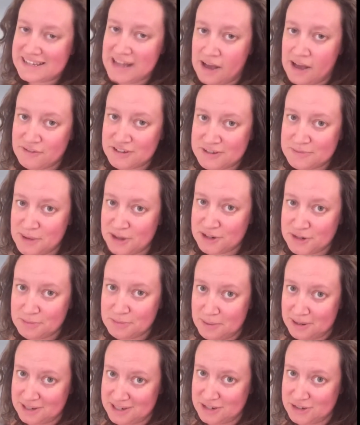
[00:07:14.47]
have as much
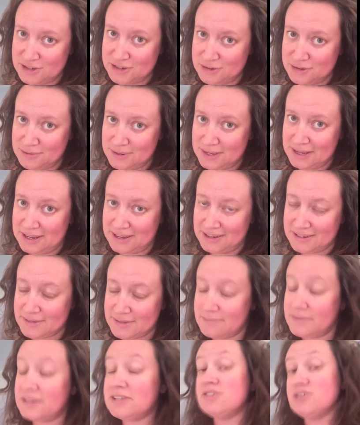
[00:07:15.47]
money as you need.
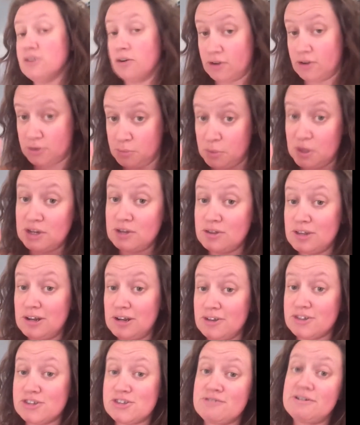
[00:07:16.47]
It's not going to win you the
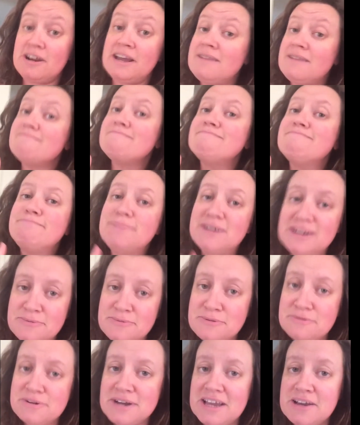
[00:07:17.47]
lottery, but it
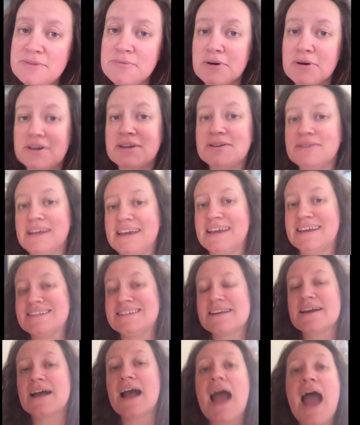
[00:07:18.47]
will get you what you need.
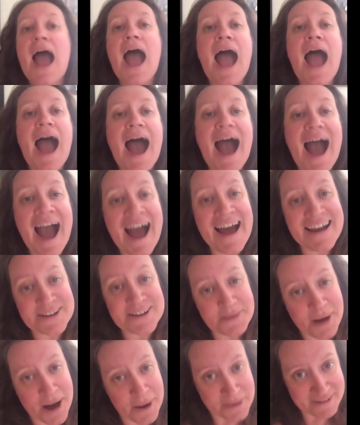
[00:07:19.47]
And
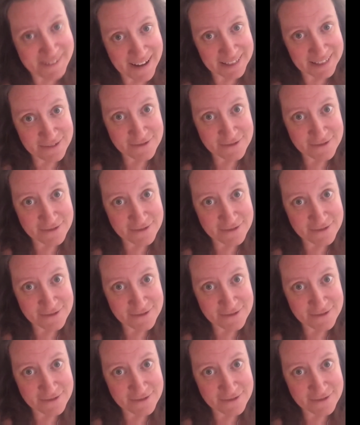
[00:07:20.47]
while we're at the